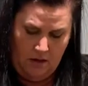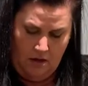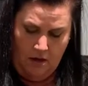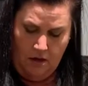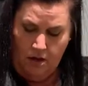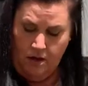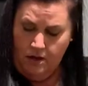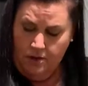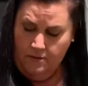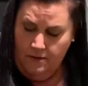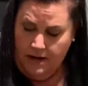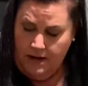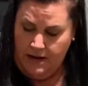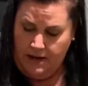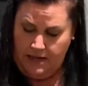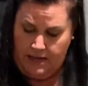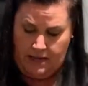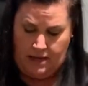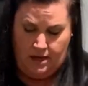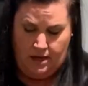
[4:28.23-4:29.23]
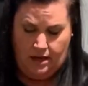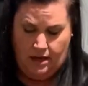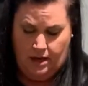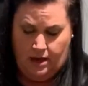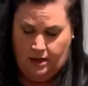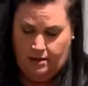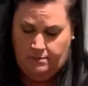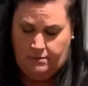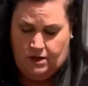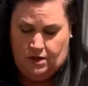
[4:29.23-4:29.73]
Alrighty,
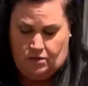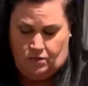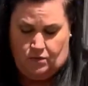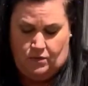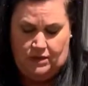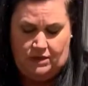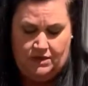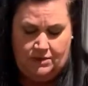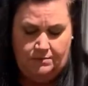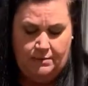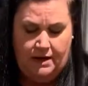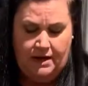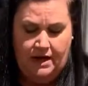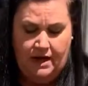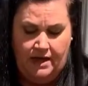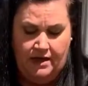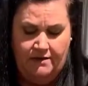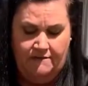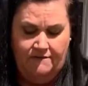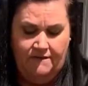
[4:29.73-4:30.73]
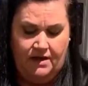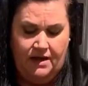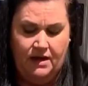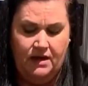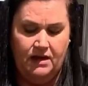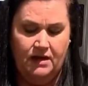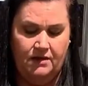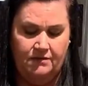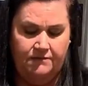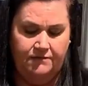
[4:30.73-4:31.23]
I'm gonna rinse my knife and I'm
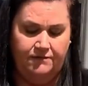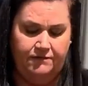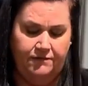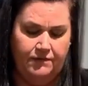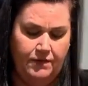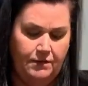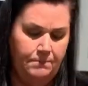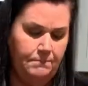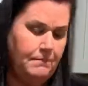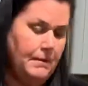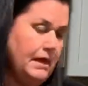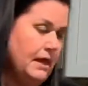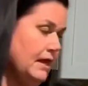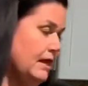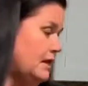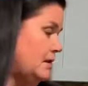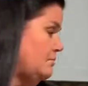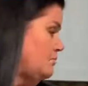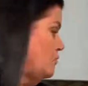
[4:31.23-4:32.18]
gonna flip my cutting